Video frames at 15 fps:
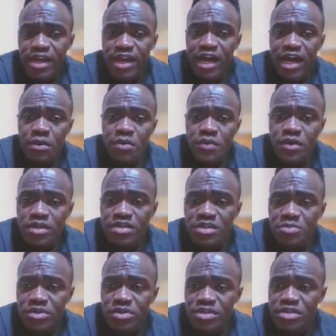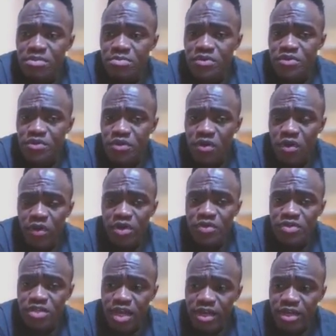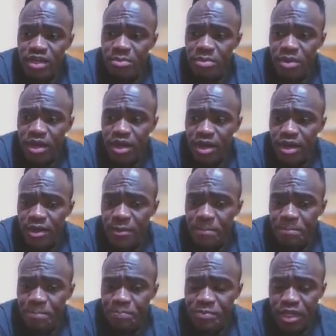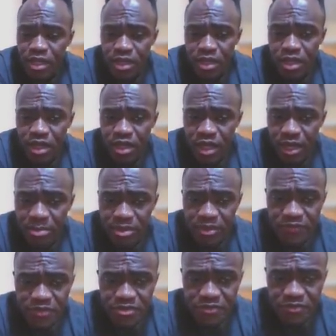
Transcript: how it works is pretty simple. Is you go and you sign up. Um, I believe there's a